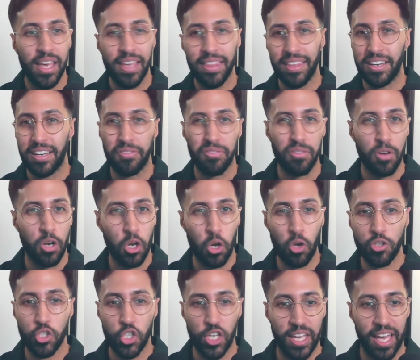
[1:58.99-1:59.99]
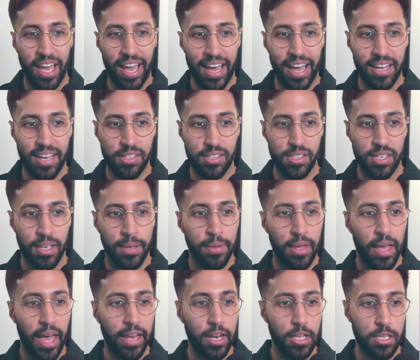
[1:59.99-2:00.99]
the different logic it has,
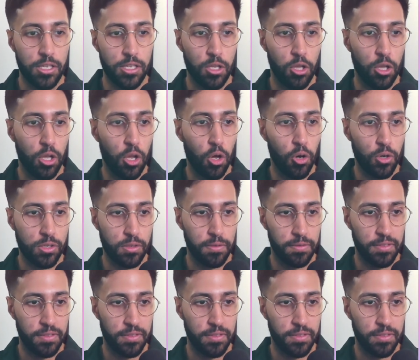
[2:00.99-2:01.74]
and there's lots of